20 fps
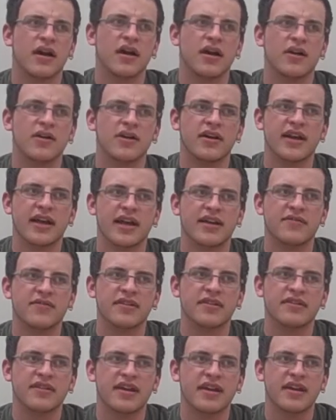I'd have
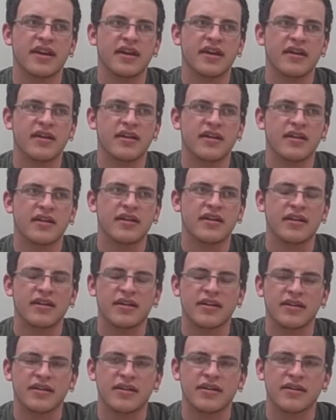to say
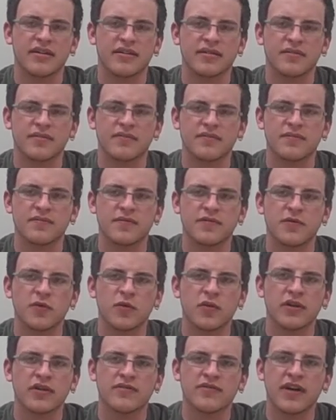
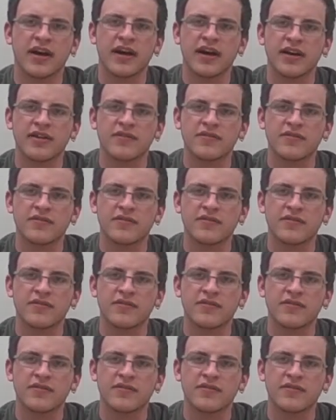4 or 5.